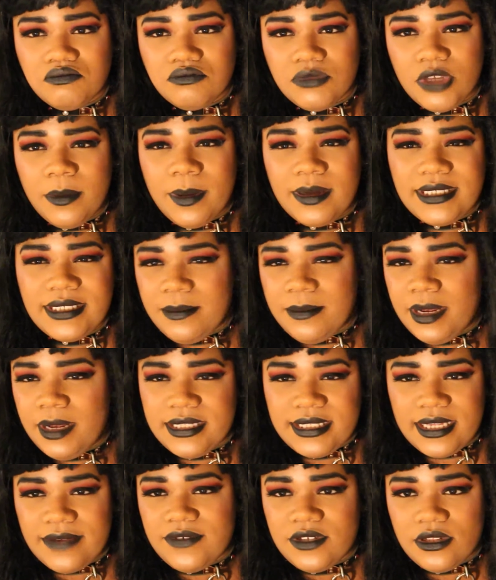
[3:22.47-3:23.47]
no, about 10
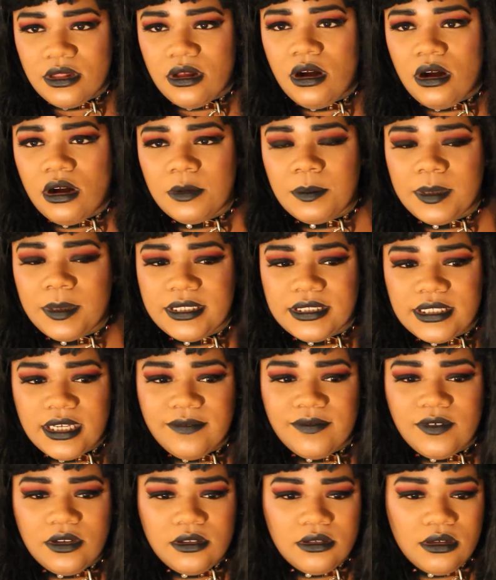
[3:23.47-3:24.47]
minutes after the honk, because
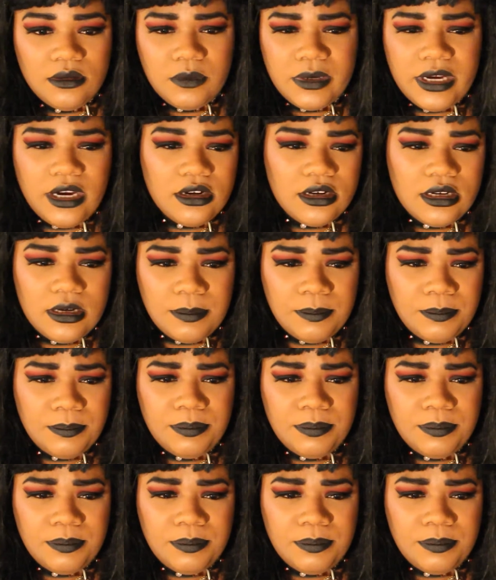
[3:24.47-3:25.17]
we got on a